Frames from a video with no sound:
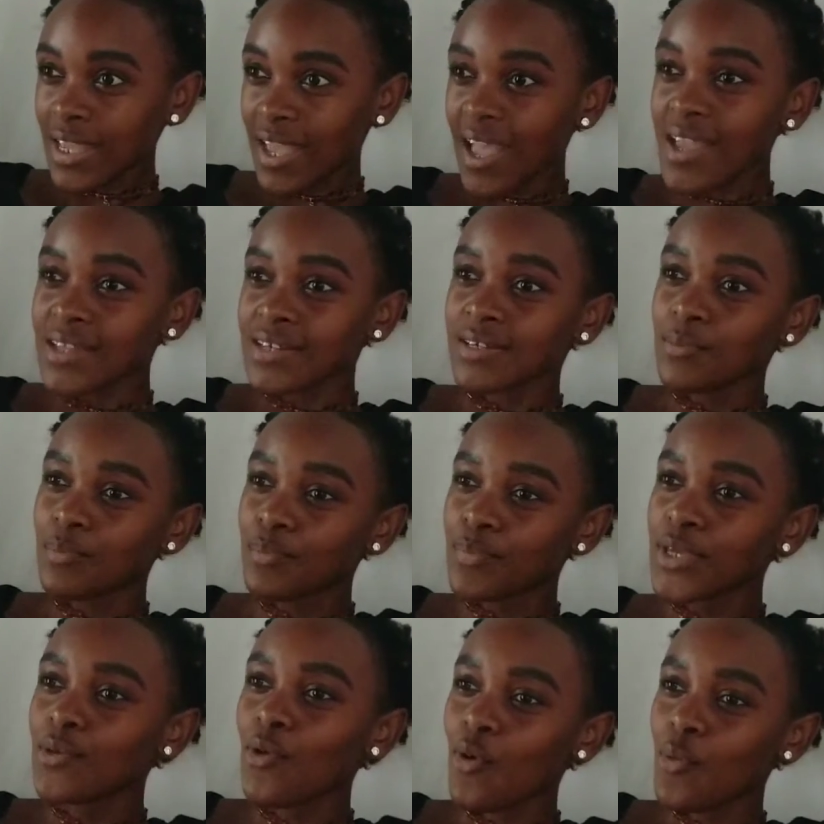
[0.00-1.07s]
and
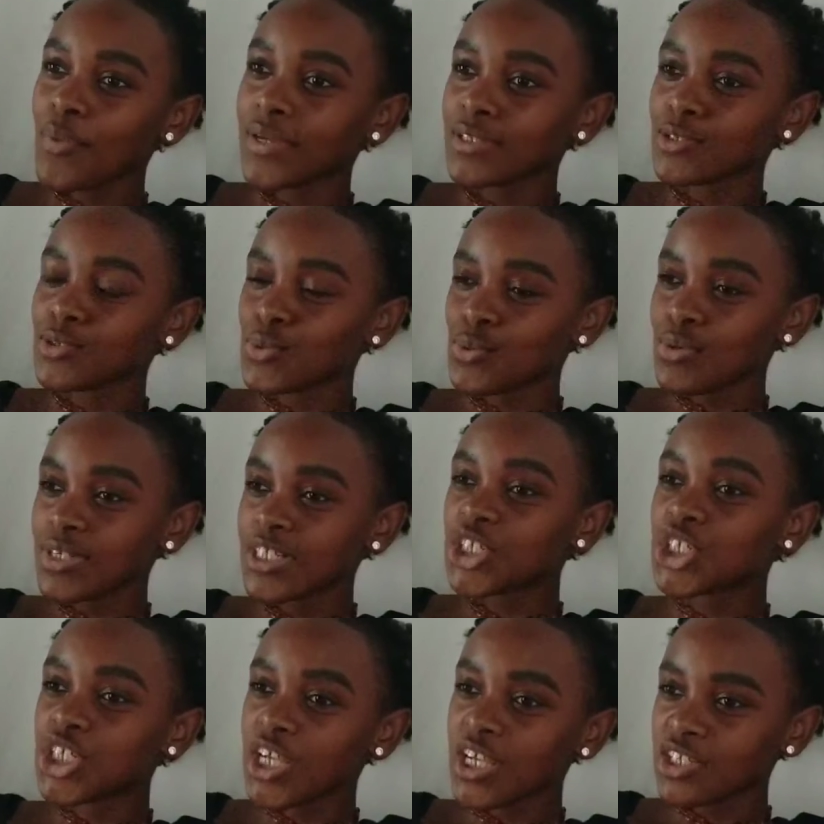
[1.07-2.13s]
be open to
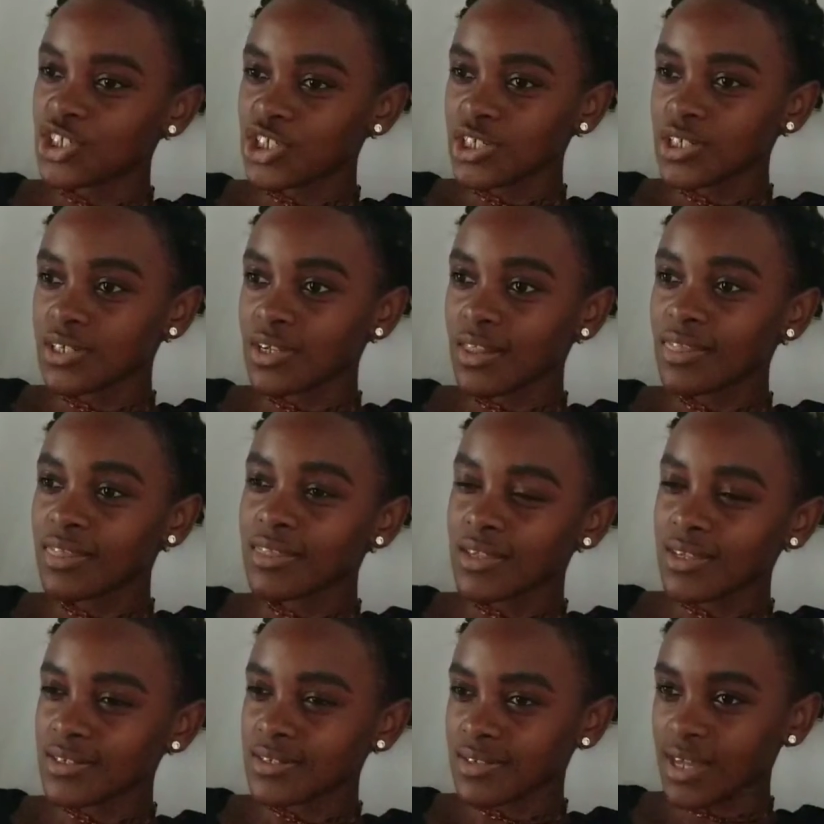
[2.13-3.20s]
changing
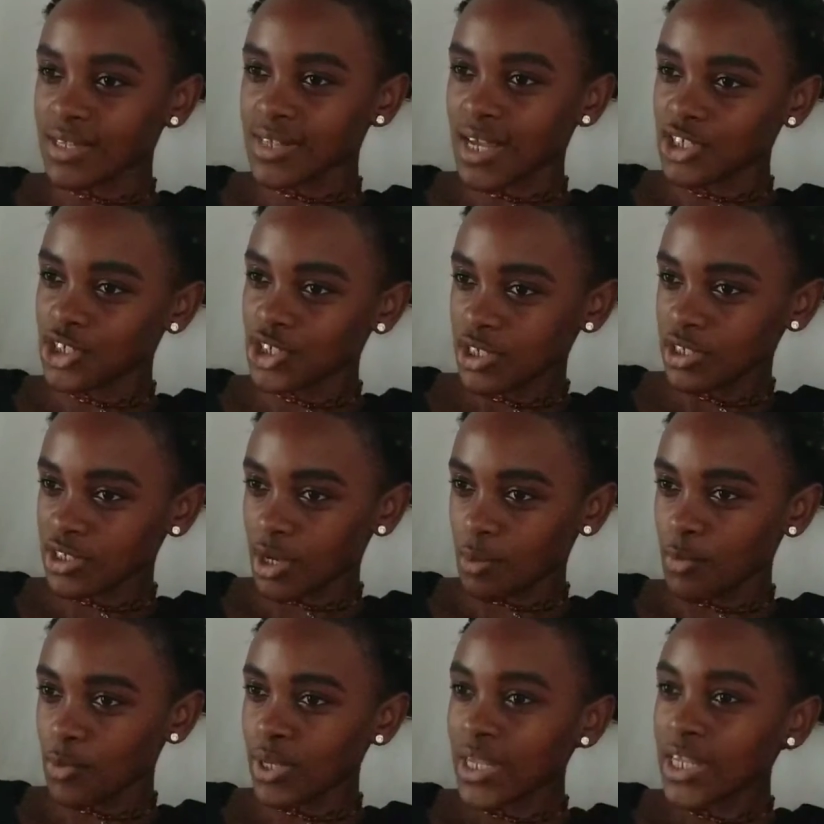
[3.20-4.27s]
things that are
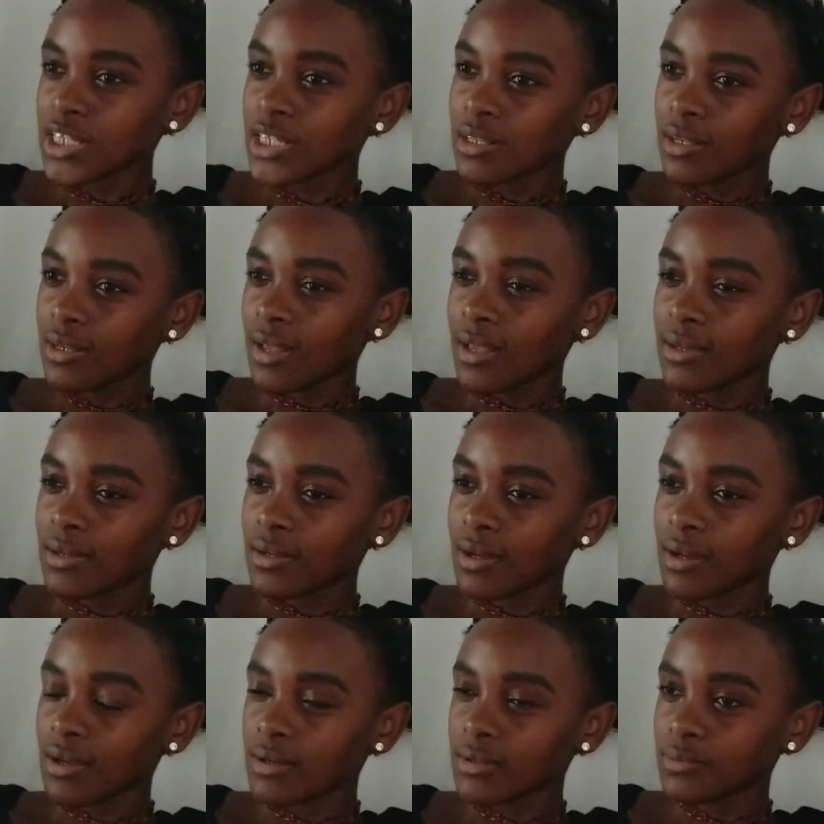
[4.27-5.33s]
changeable like
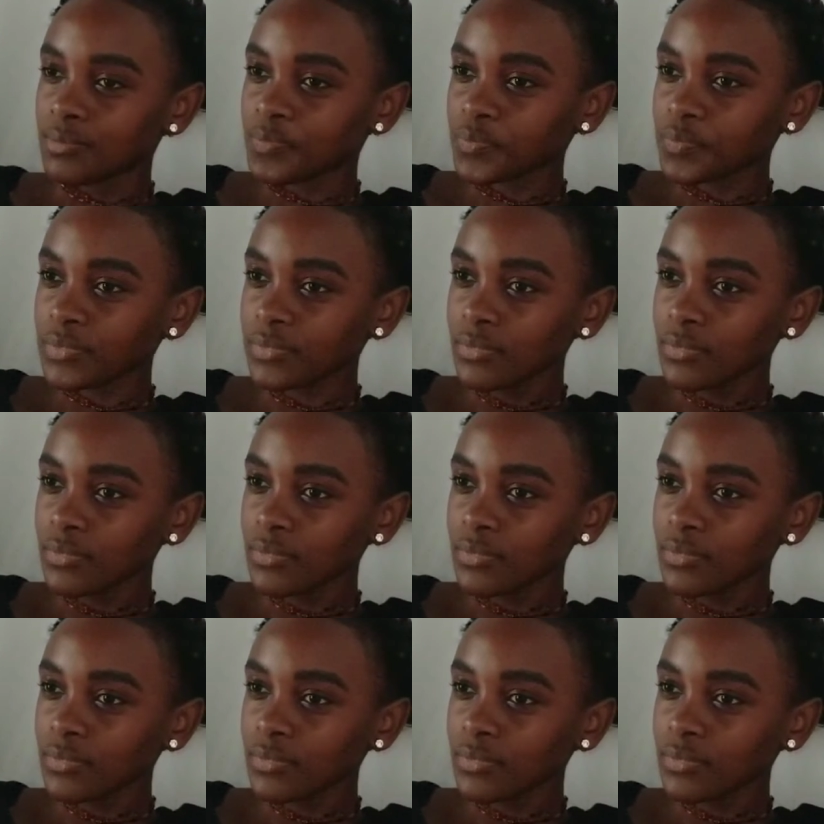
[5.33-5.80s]
um,